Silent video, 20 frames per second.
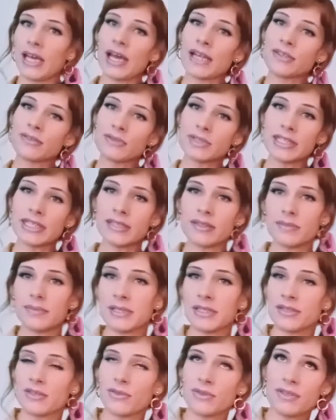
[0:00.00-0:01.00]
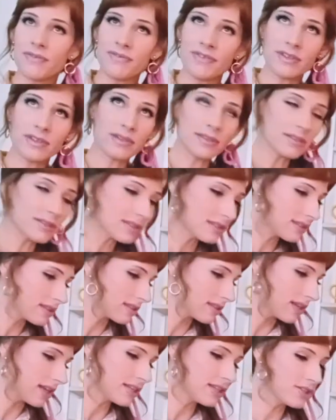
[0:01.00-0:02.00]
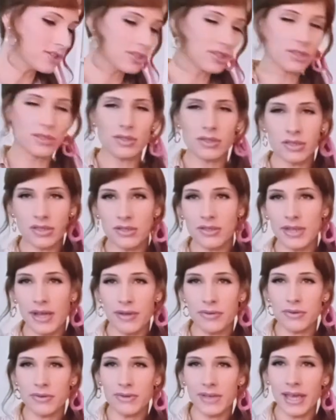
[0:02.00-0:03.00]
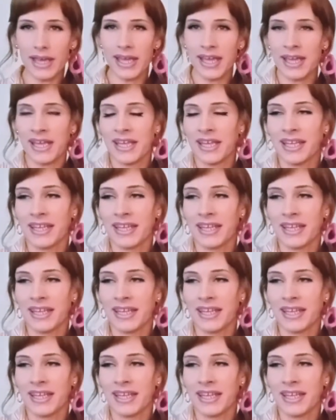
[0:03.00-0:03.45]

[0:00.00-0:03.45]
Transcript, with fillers: I don't think it'll be too difficult and it should turn out okay.